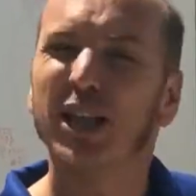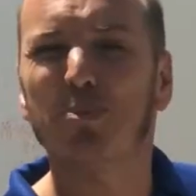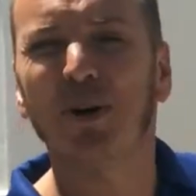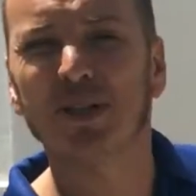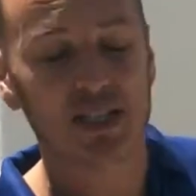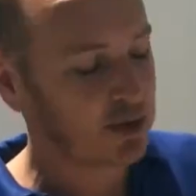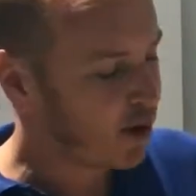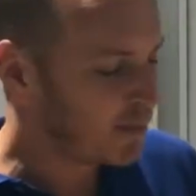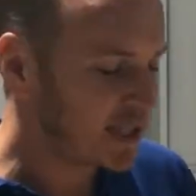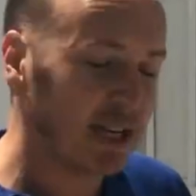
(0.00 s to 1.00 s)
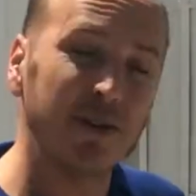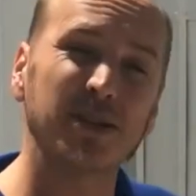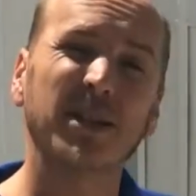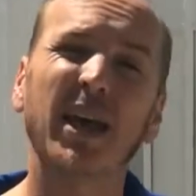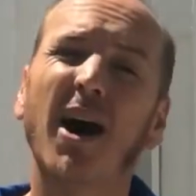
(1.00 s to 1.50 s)
they purchase their own
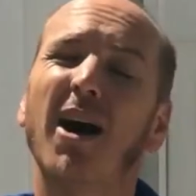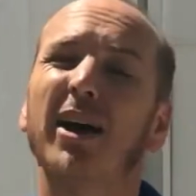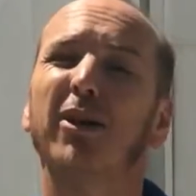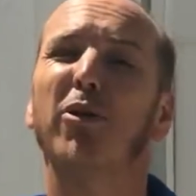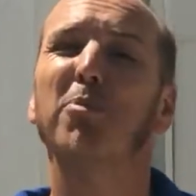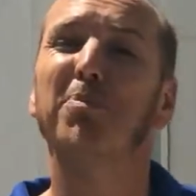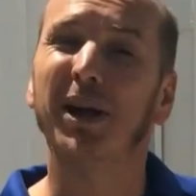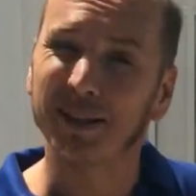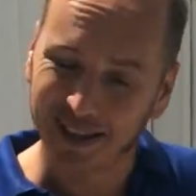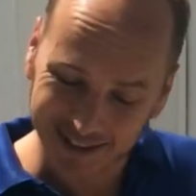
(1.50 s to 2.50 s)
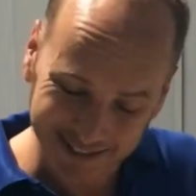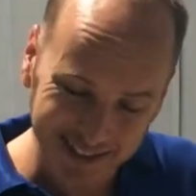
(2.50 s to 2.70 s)
materials and they hire their own builder.